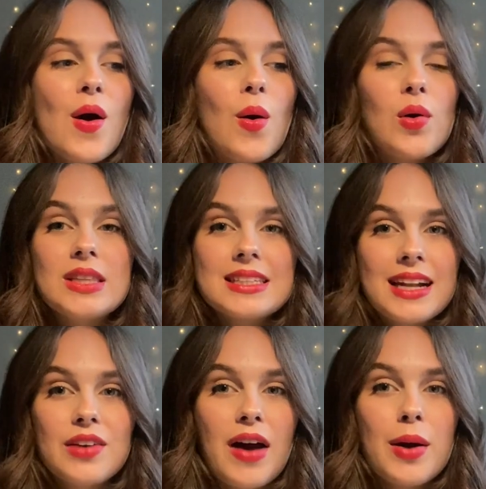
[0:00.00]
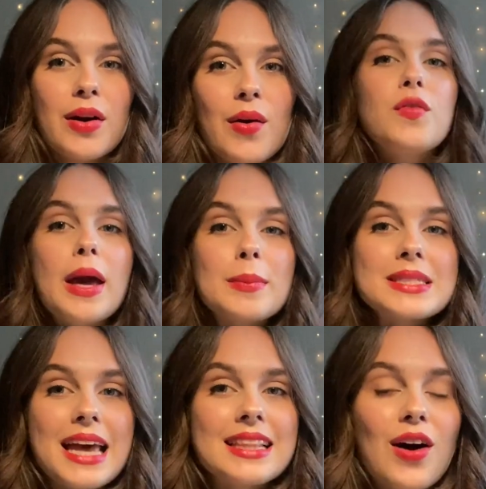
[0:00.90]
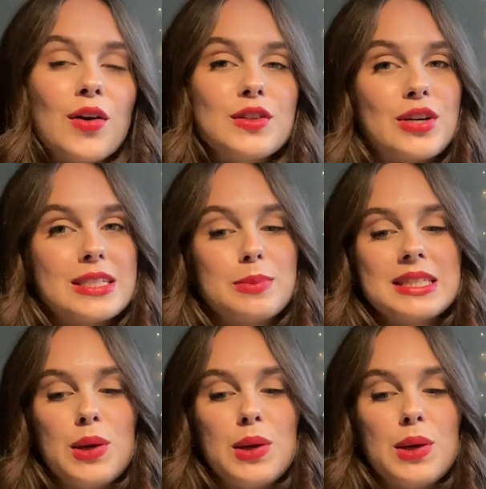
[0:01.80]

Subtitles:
on this cliffhanger of him saying that after Christmas